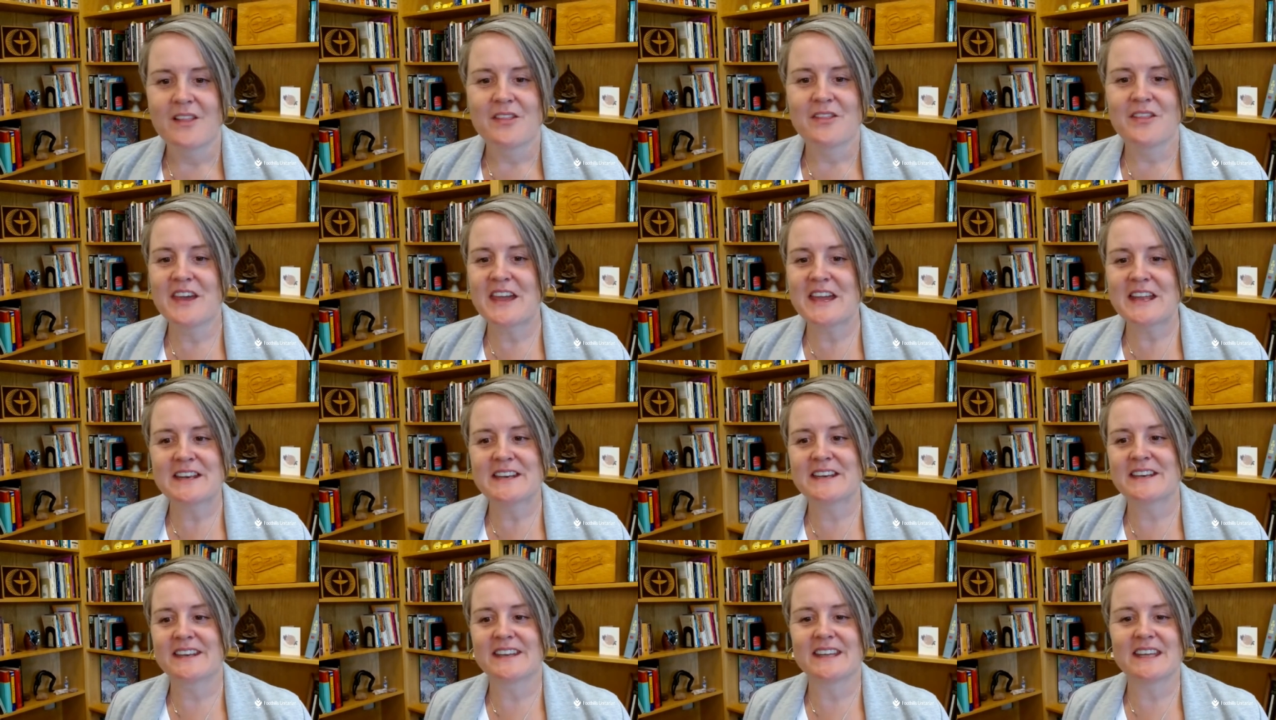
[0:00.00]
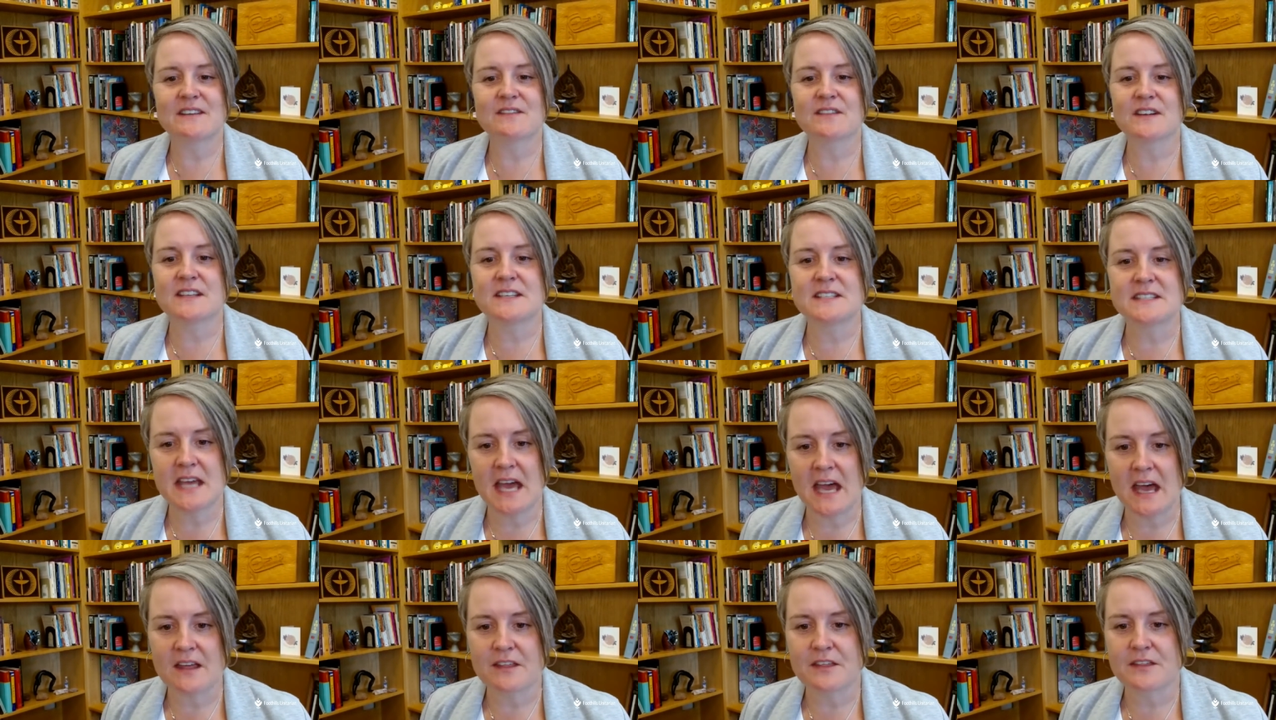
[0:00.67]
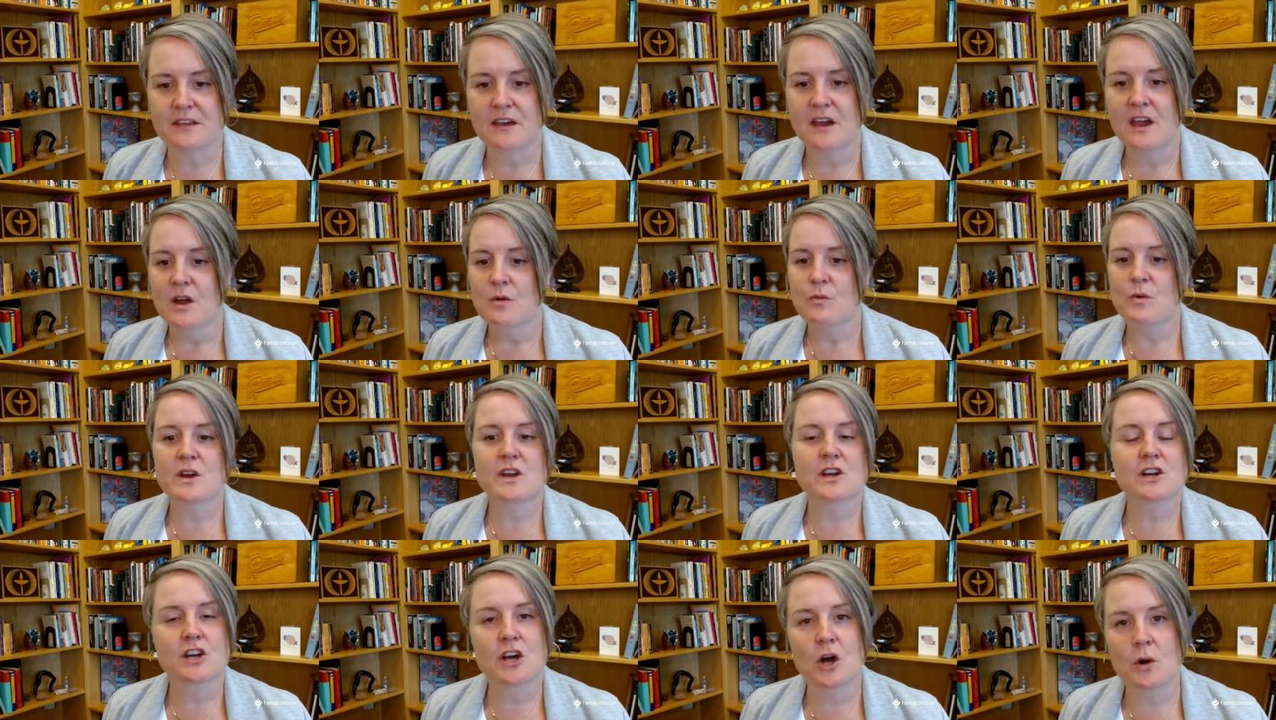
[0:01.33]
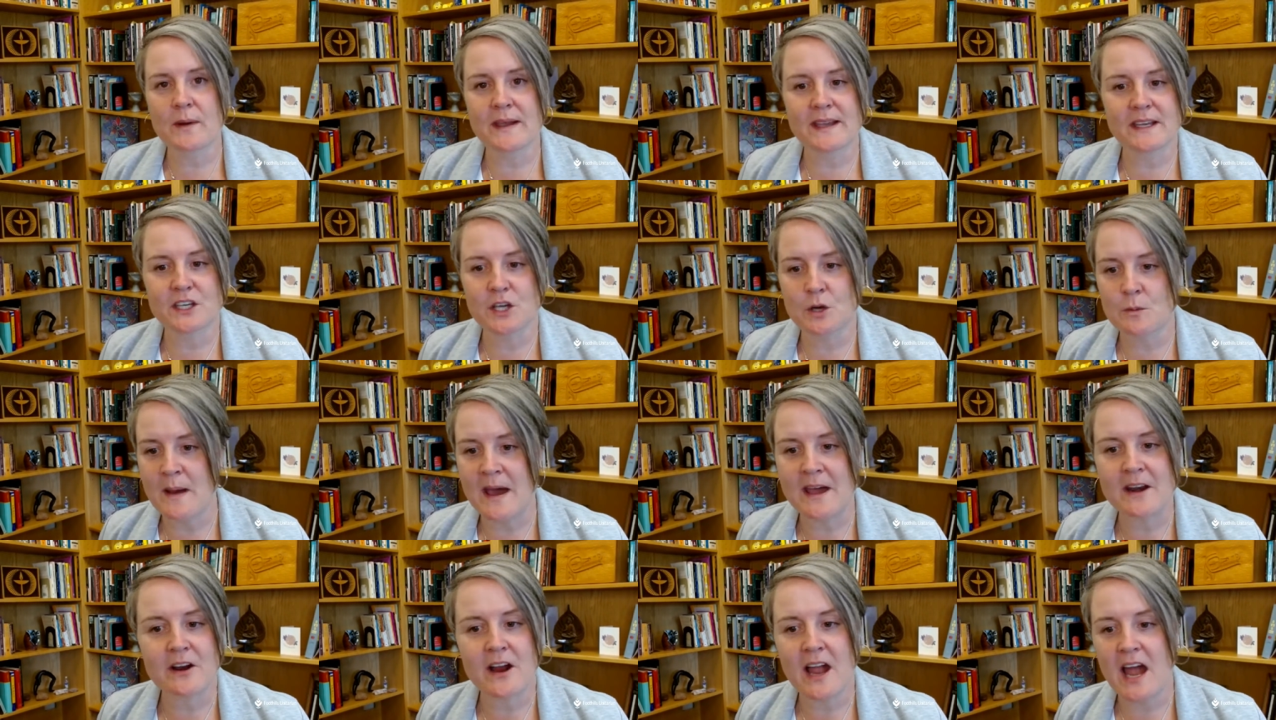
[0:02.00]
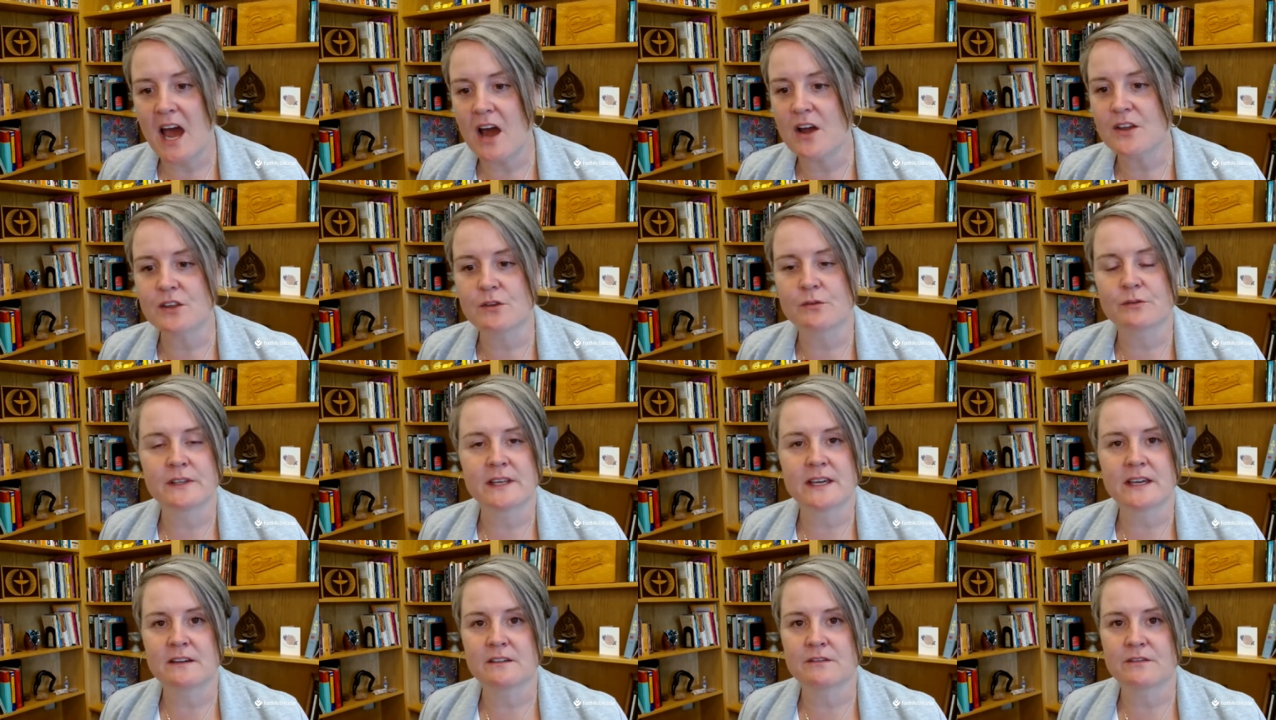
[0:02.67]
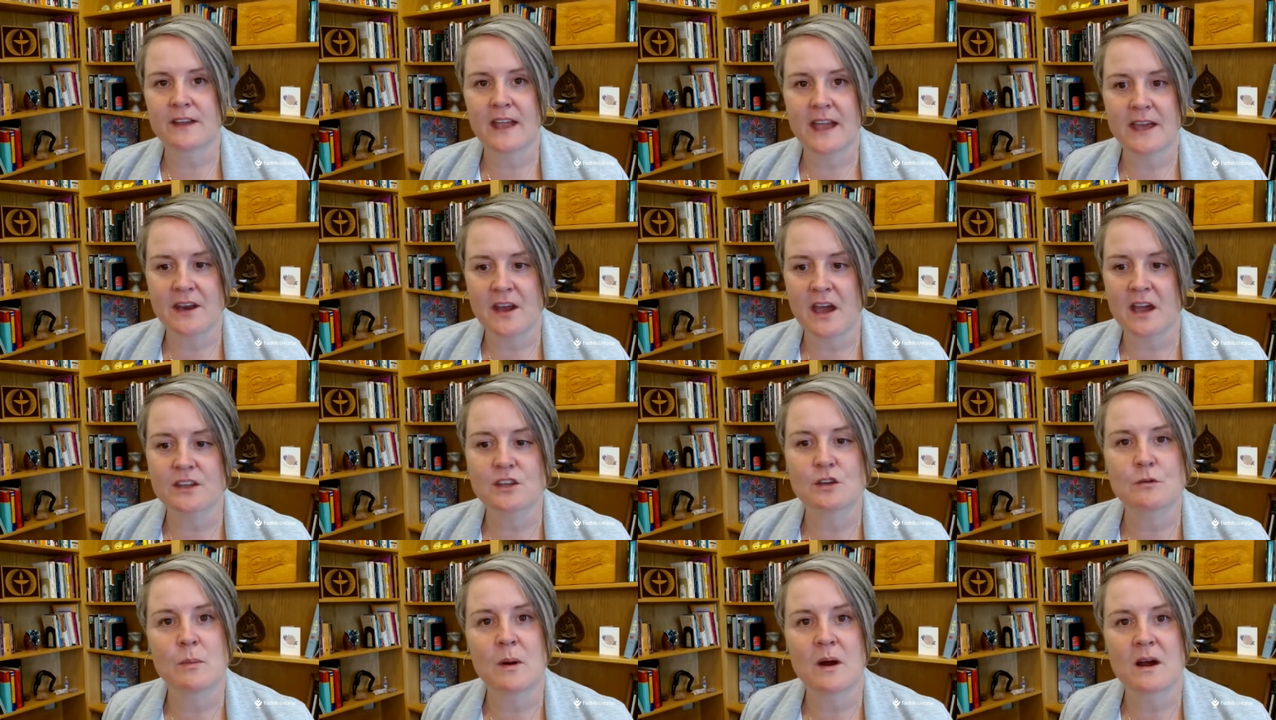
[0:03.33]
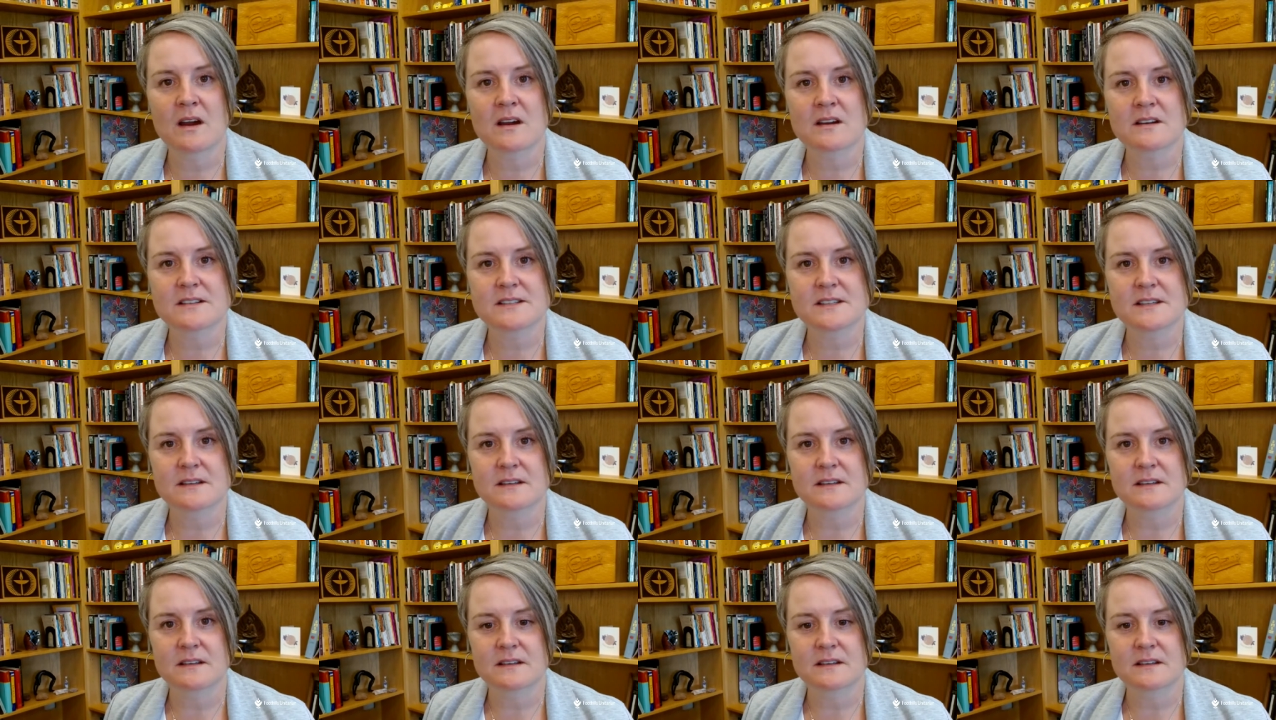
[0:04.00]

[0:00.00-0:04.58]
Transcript: Then, even death, where you're going, no matter how you live, cannot you part.